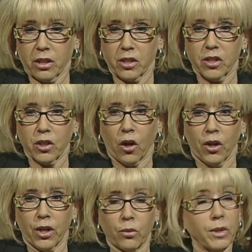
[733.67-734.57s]
to
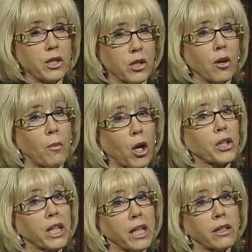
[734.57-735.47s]
start a regional
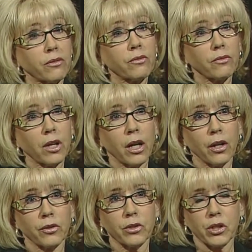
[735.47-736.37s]
marketing
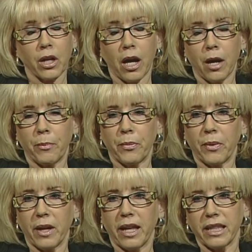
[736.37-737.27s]
uh, shop.
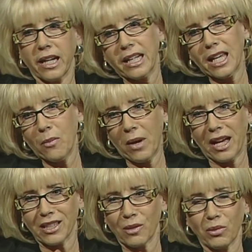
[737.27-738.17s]
And then I came
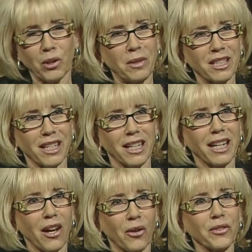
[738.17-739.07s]
back to Bloomington
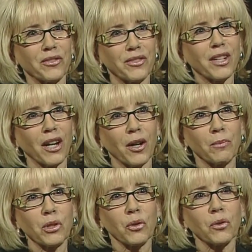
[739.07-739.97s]
and held
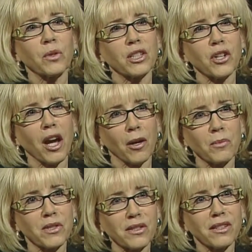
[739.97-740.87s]
um, two or three
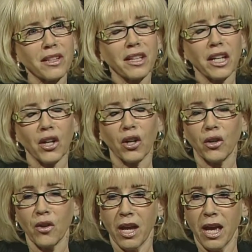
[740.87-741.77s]
jobs
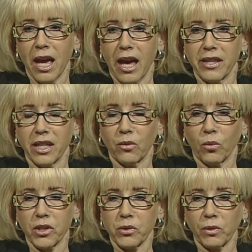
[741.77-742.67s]
there. And then
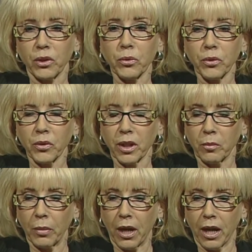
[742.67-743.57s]
was
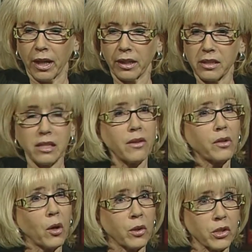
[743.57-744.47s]
recruited by
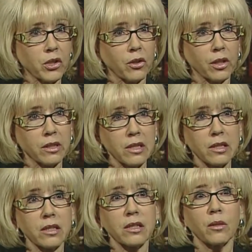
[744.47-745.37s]
Safeco
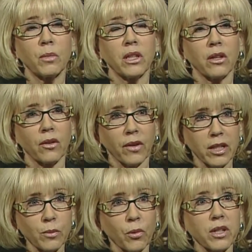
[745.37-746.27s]
Insurance to be their
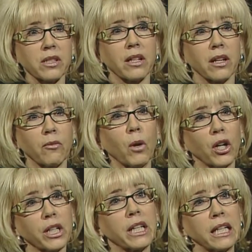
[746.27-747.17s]
vice president mm -hmm. of
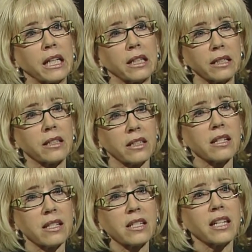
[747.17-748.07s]
marketing in
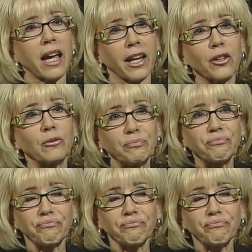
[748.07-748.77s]
Seattle.